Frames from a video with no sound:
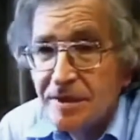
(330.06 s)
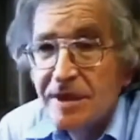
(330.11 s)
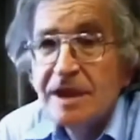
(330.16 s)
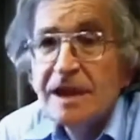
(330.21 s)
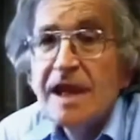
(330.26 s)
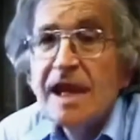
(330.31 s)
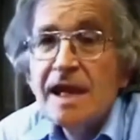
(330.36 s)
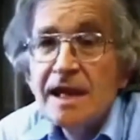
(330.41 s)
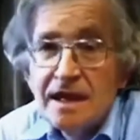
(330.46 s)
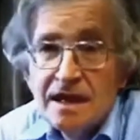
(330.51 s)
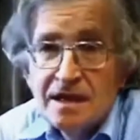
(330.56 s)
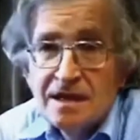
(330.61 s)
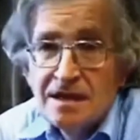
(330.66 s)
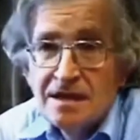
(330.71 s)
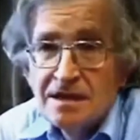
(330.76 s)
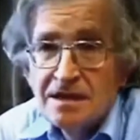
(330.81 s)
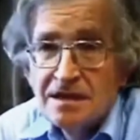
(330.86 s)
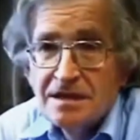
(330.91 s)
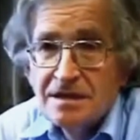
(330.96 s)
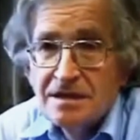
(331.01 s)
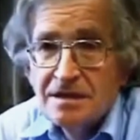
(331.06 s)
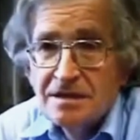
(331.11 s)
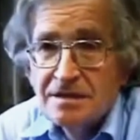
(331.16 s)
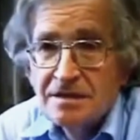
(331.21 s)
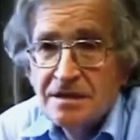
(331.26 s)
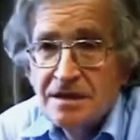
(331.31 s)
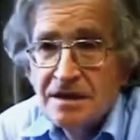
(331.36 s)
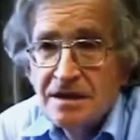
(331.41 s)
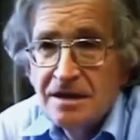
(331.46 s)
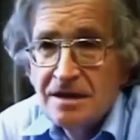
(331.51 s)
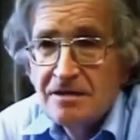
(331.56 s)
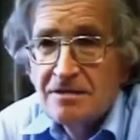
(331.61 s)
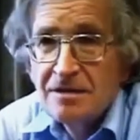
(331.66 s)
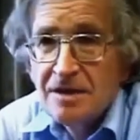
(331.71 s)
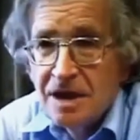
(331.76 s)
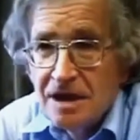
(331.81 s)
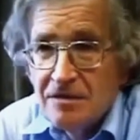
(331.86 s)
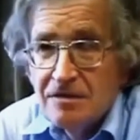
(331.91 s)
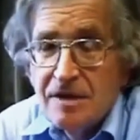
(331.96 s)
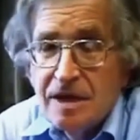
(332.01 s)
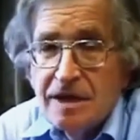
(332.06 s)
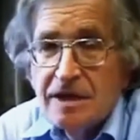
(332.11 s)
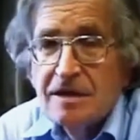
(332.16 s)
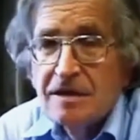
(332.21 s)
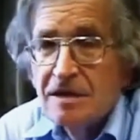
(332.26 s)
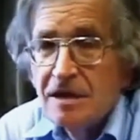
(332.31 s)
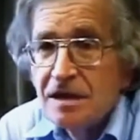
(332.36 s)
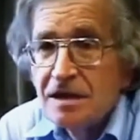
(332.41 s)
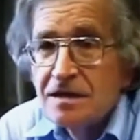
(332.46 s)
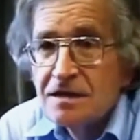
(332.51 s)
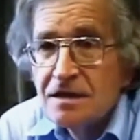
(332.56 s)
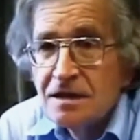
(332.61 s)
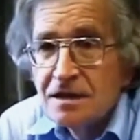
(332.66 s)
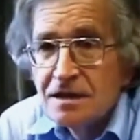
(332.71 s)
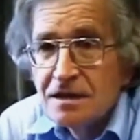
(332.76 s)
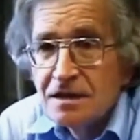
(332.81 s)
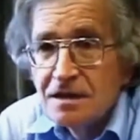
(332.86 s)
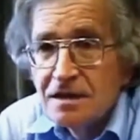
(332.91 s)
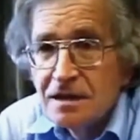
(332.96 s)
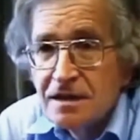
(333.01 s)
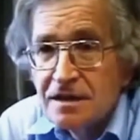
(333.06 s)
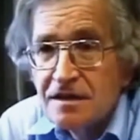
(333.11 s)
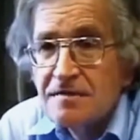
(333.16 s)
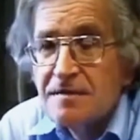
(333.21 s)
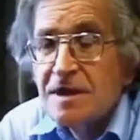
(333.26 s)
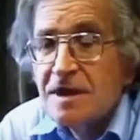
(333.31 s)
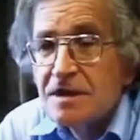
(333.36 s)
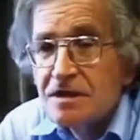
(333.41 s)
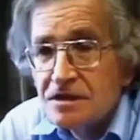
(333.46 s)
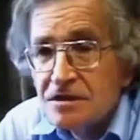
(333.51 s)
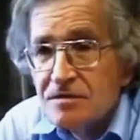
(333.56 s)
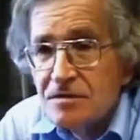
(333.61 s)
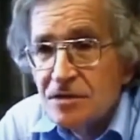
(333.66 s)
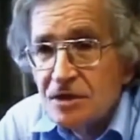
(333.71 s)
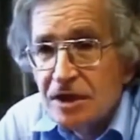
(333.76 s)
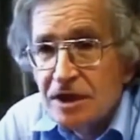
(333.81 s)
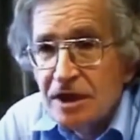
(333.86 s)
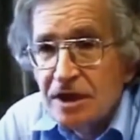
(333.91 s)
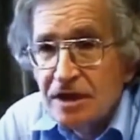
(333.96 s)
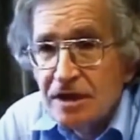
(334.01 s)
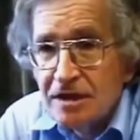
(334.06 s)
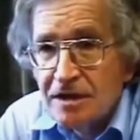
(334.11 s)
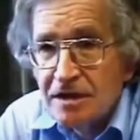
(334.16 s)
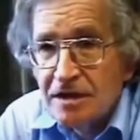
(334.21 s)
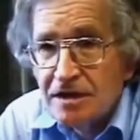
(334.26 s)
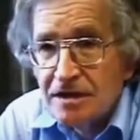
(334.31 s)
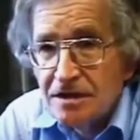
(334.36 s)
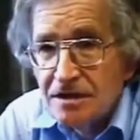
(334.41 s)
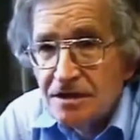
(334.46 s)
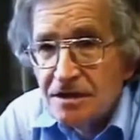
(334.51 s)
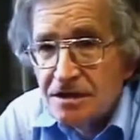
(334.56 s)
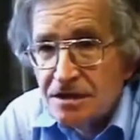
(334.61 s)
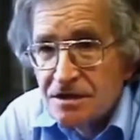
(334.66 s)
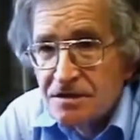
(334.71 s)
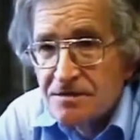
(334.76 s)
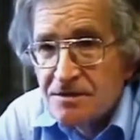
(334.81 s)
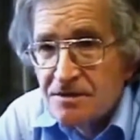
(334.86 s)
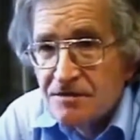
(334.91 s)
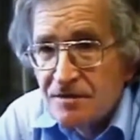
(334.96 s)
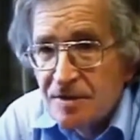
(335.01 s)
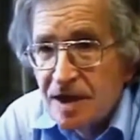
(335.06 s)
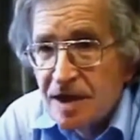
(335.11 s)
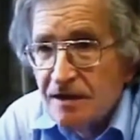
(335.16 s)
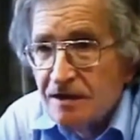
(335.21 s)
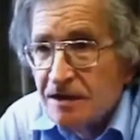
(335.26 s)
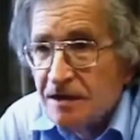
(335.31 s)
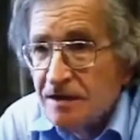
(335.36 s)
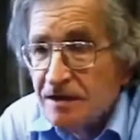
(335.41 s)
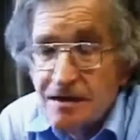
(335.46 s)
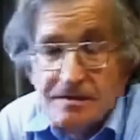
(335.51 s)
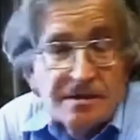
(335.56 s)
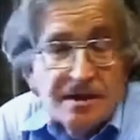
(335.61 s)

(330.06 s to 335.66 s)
millennia, you know, without recognizing that they are being subordinated in systems of power.